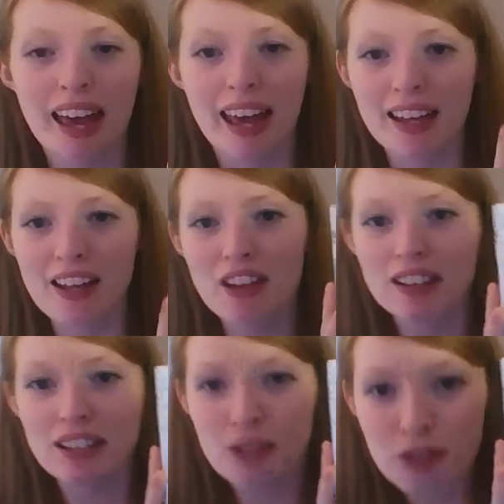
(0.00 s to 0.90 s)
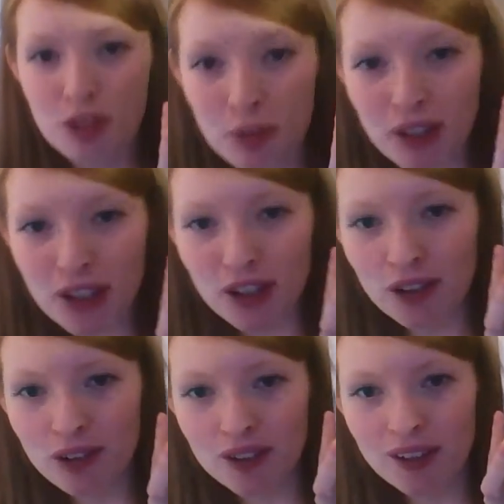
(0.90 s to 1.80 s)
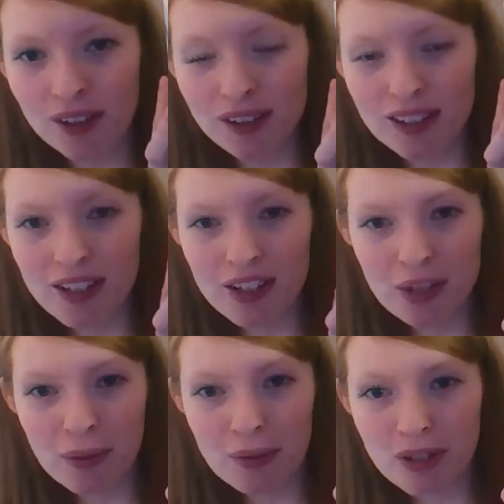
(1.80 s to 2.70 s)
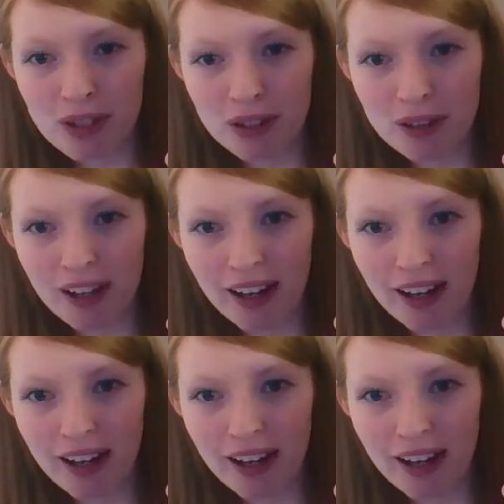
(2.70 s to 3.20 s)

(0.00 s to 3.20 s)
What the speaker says: And I thought Lilo's super cute in her little swimsuit,